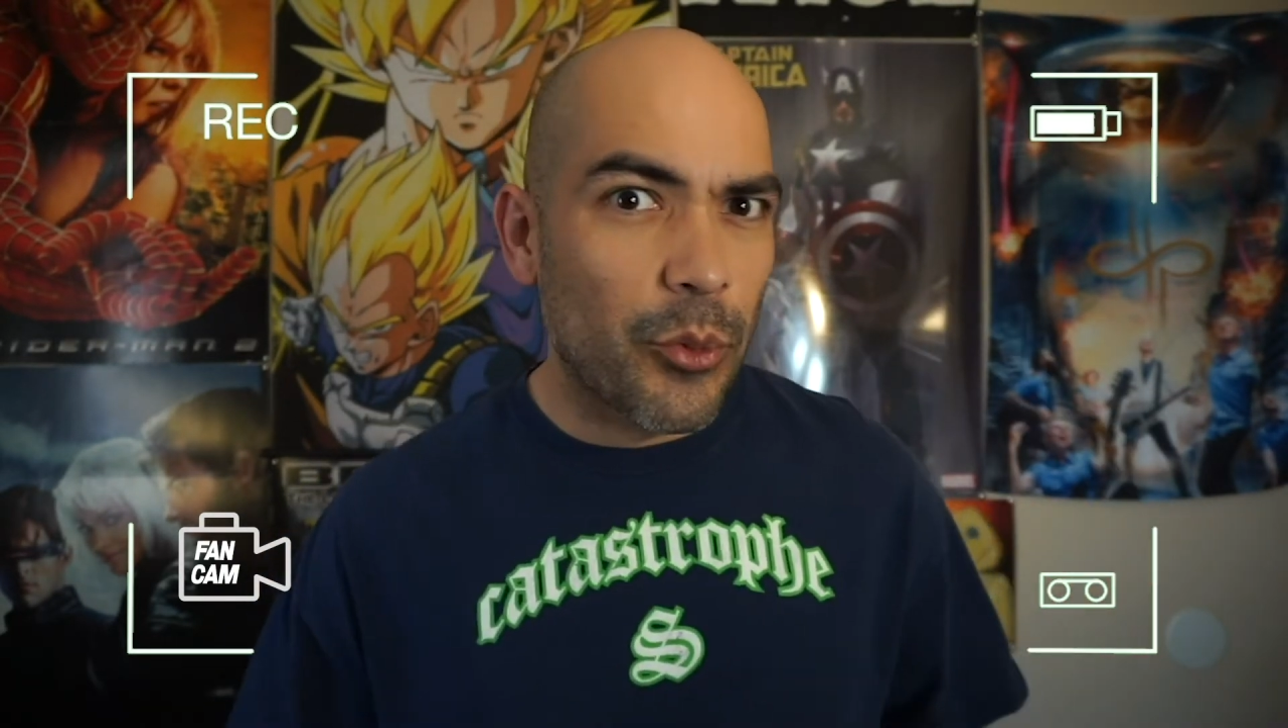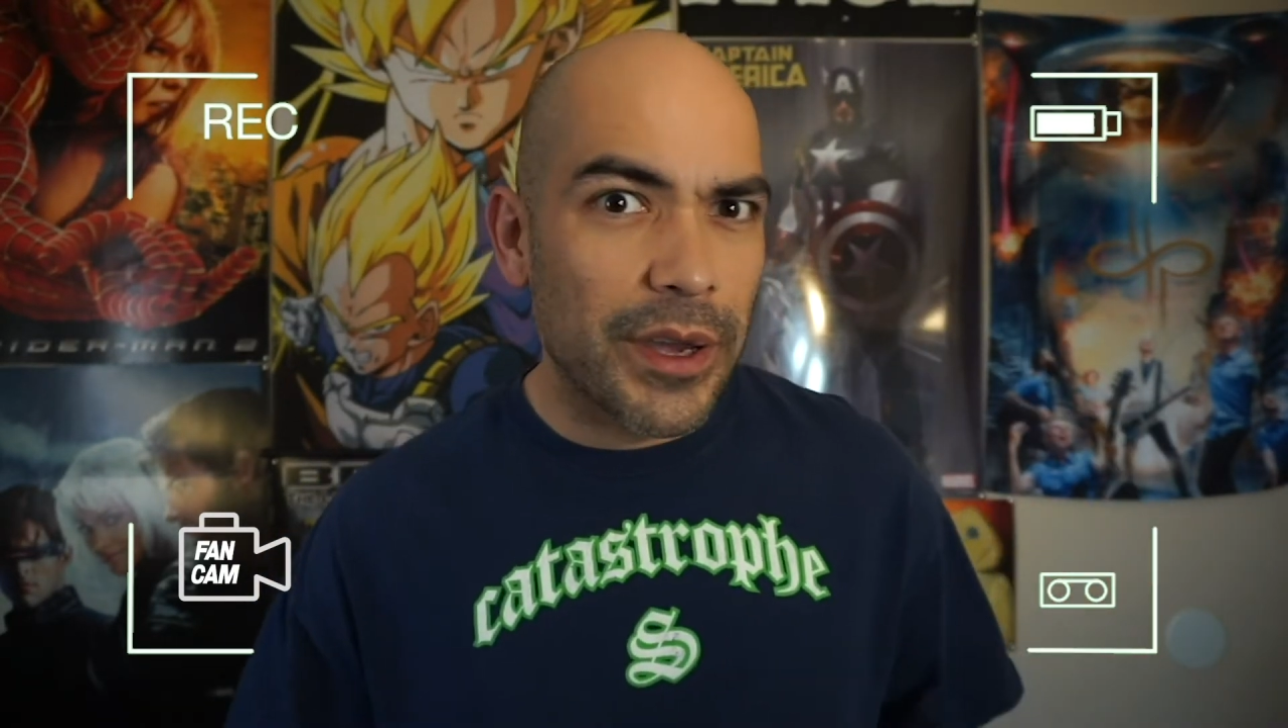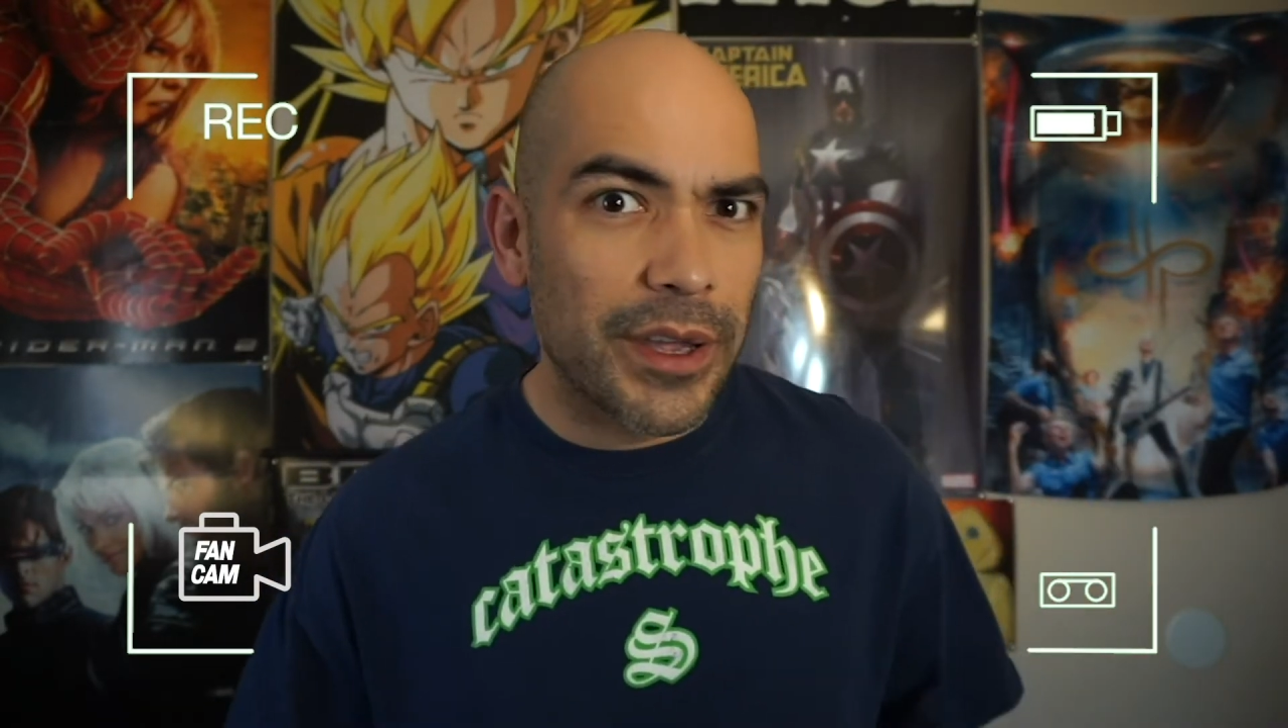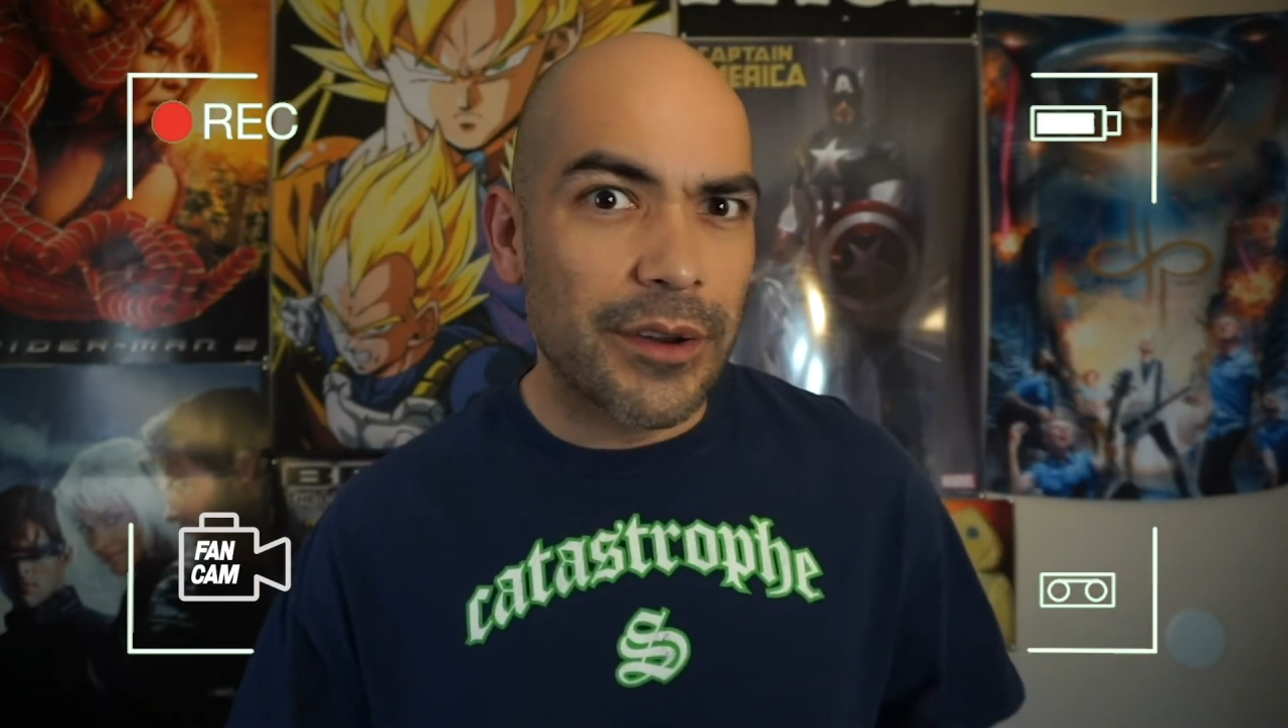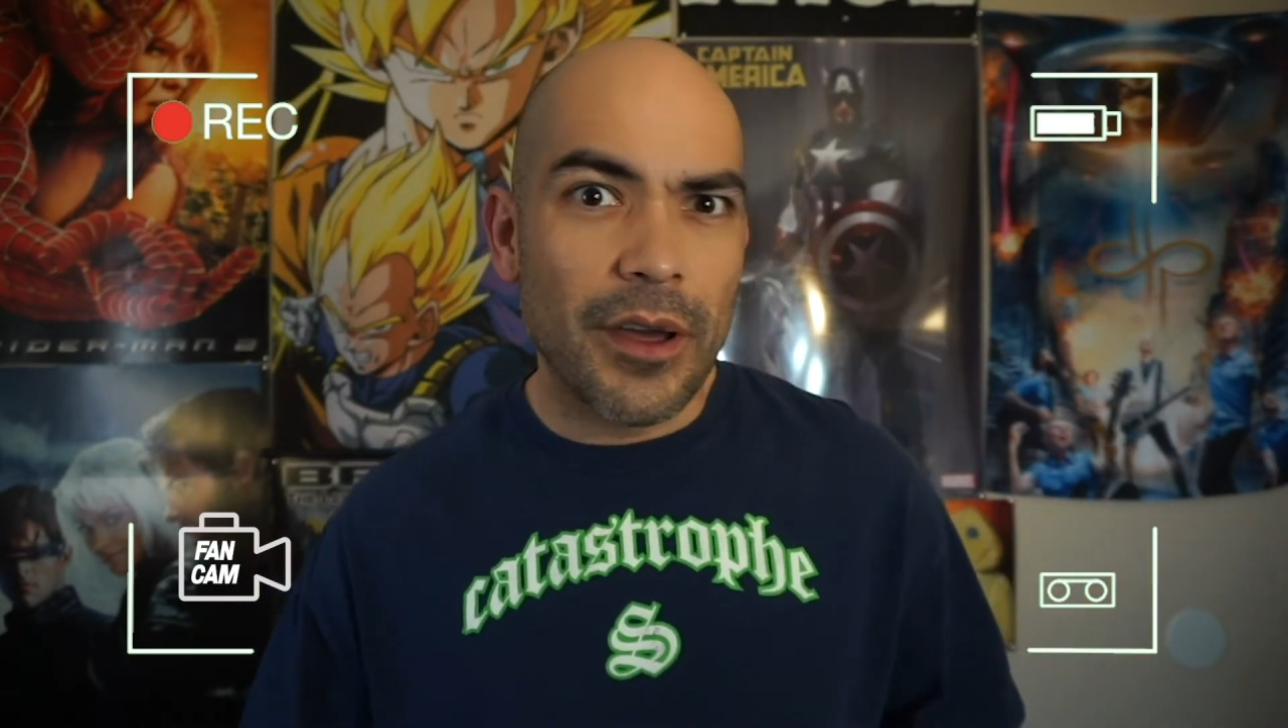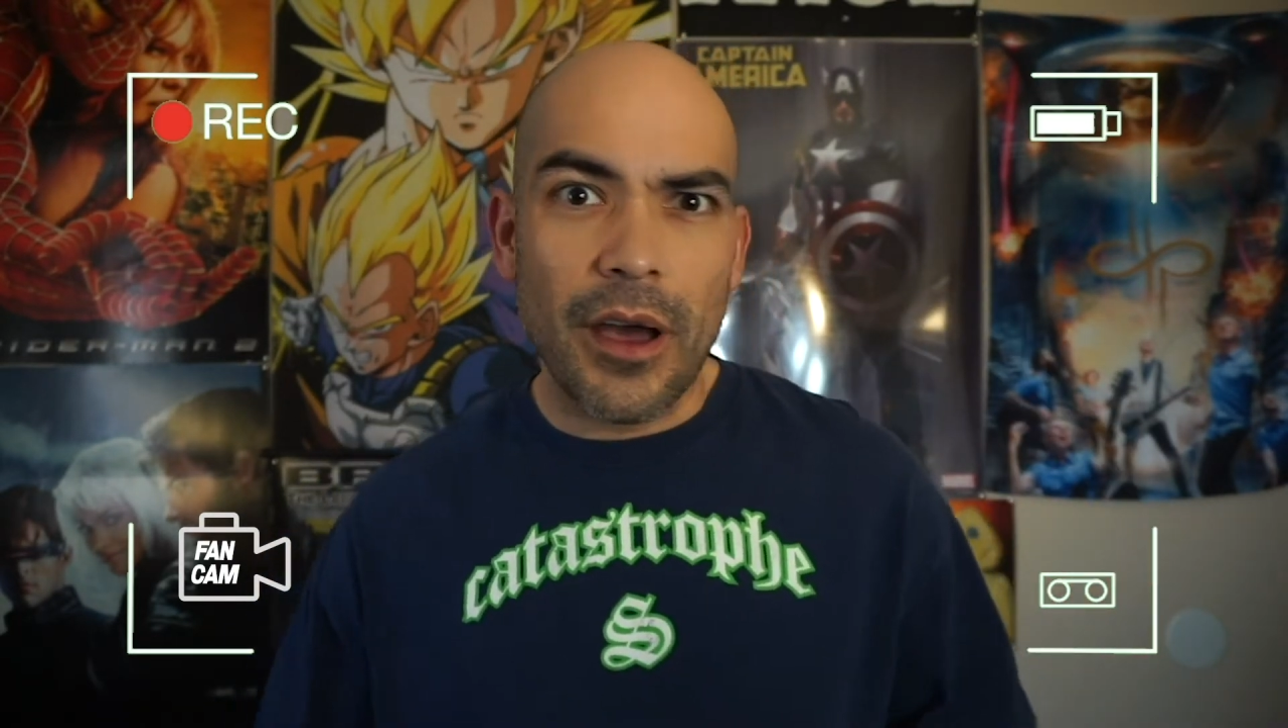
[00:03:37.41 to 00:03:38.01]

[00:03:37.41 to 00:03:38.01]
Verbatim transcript: when